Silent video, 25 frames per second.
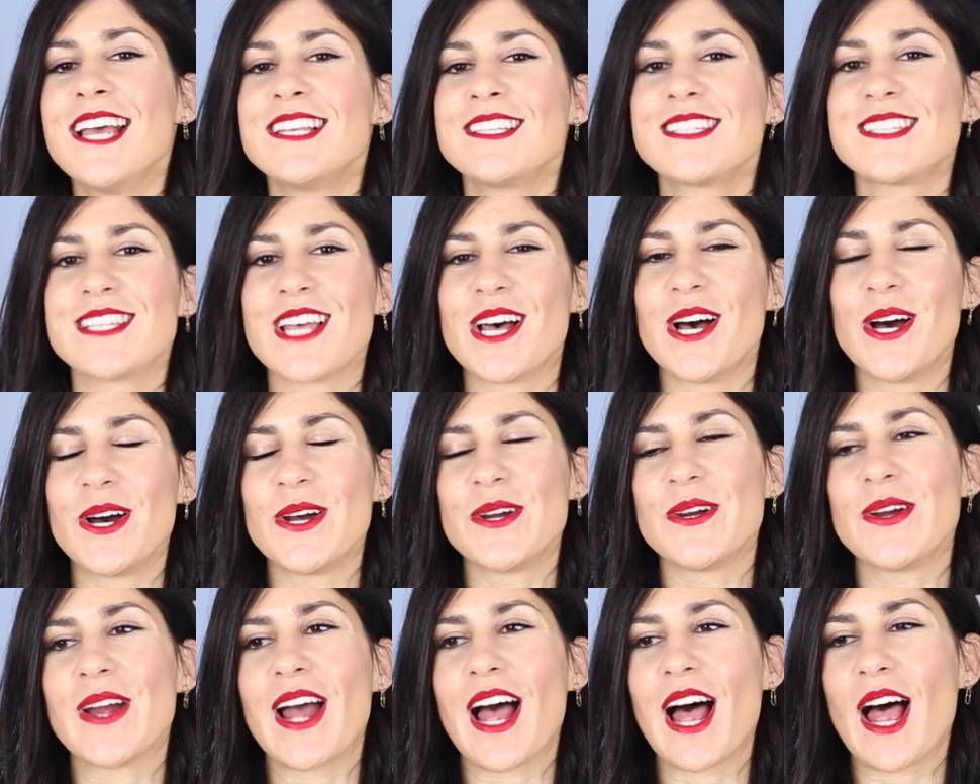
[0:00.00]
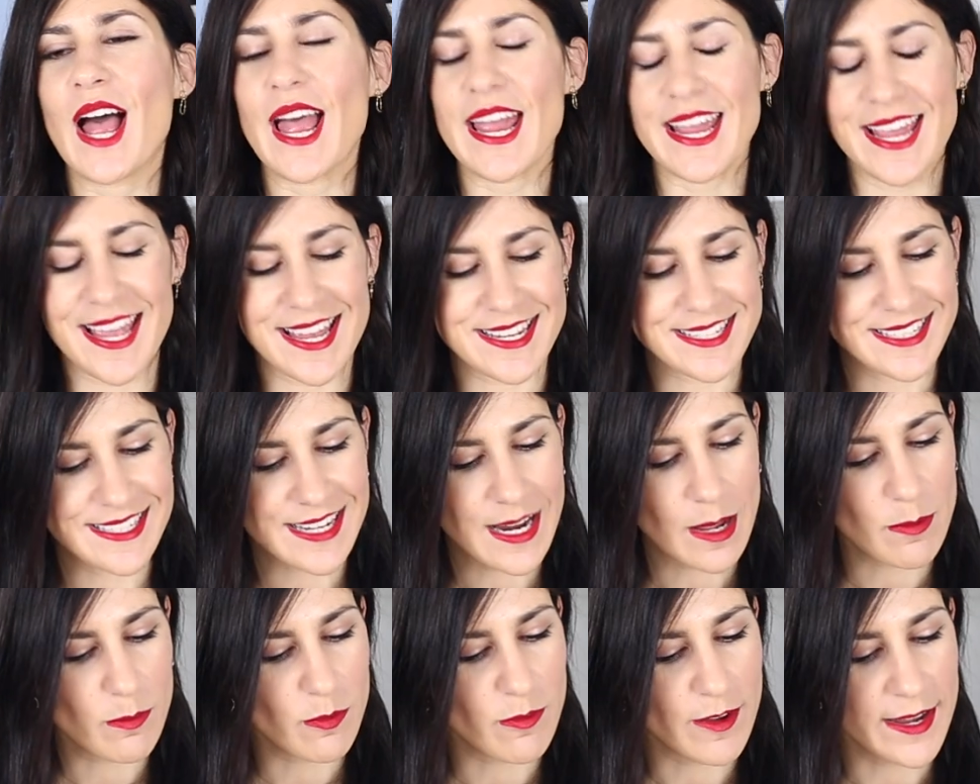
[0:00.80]
So I
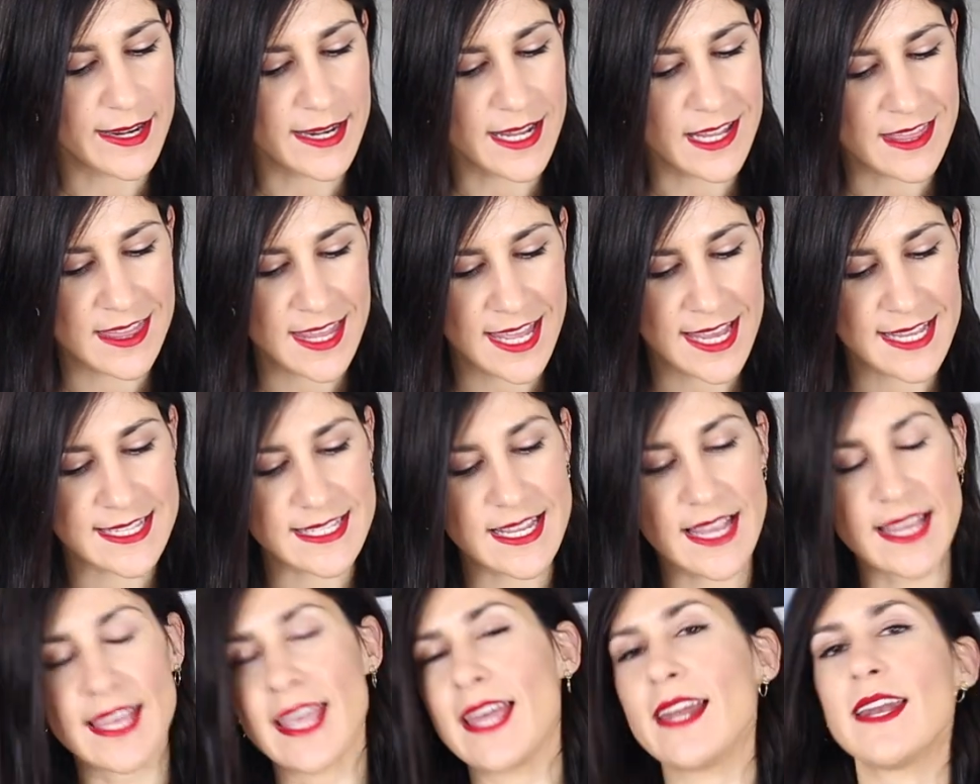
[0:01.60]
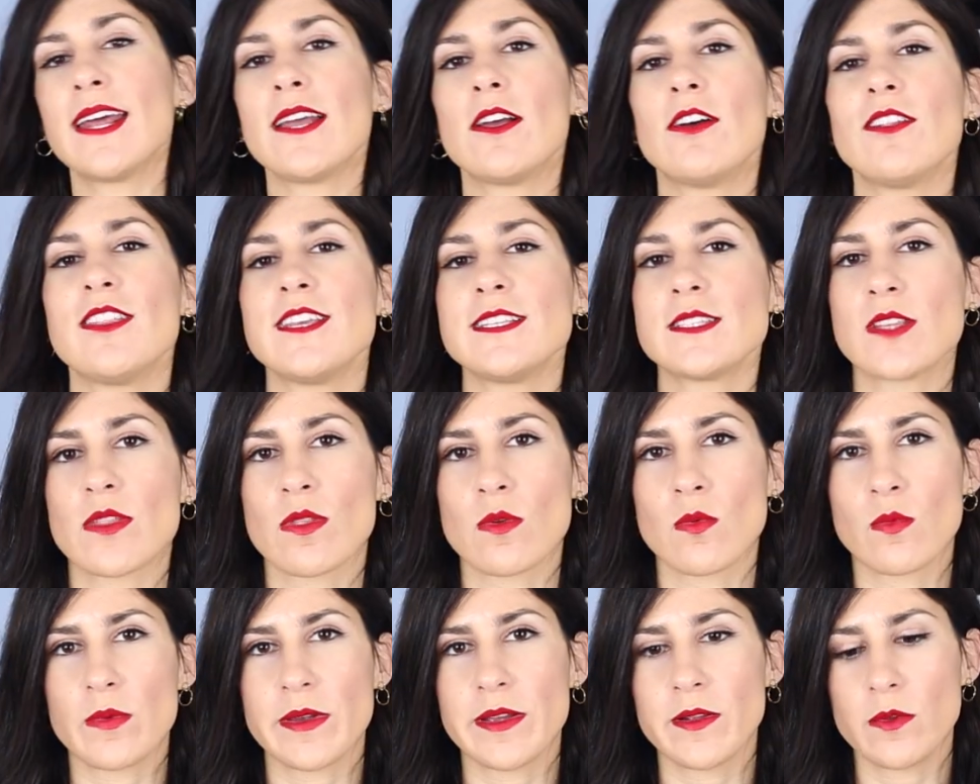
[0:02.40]
ended up finding these. Again, I got these on
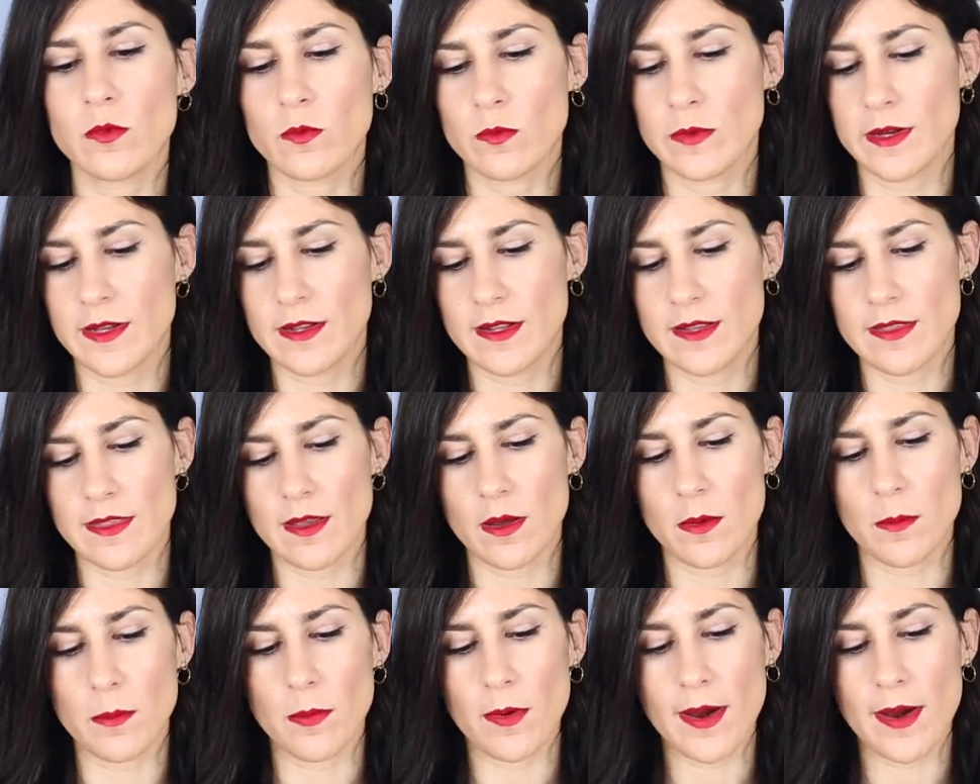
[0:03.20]
The Real Real and they were